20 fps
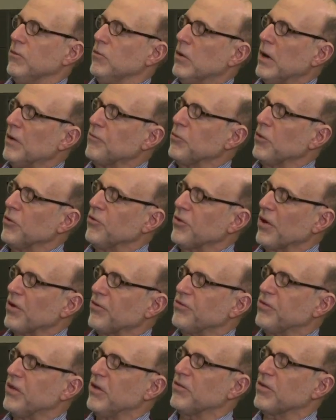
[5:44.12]
you have to
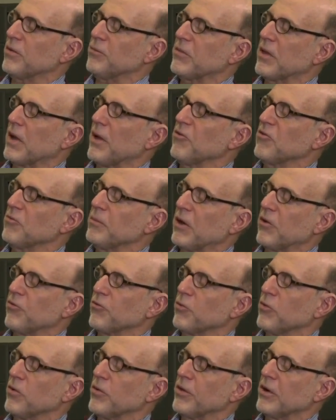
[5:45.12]
adjust these sometimes to make
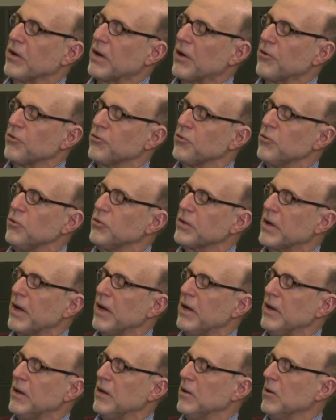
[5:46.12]
sure they're not too
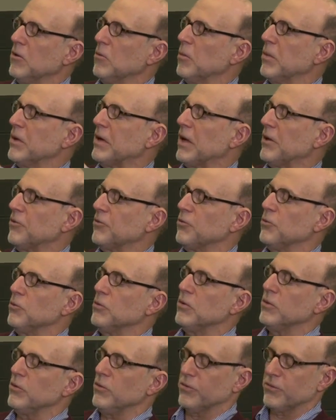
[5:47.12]
tight, but not too
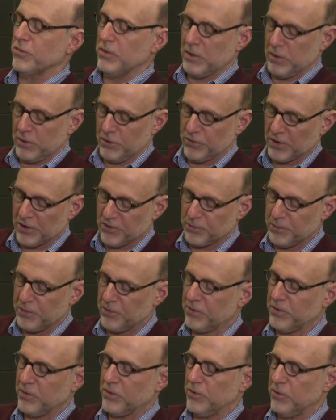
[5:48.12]
loose. And there are
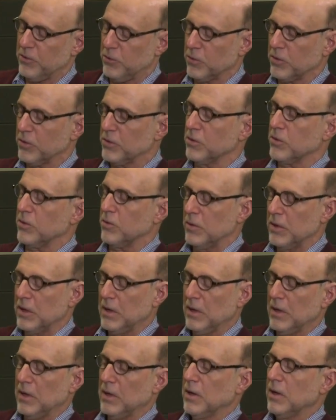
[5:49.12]
adjustments here that you can do.
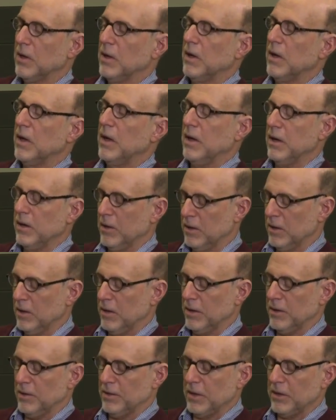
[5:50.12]
And
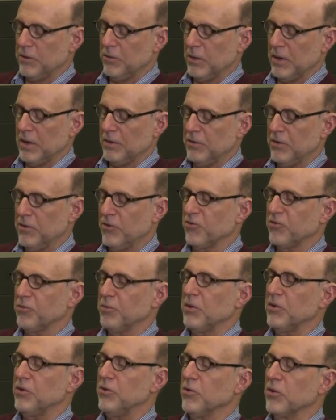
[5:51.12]
then you have the
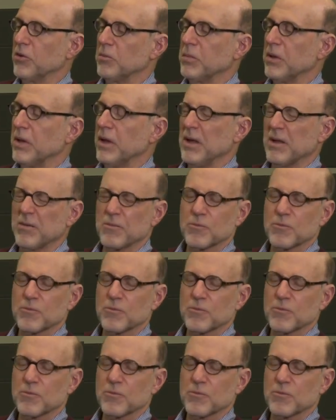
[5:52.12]
instrument you can play.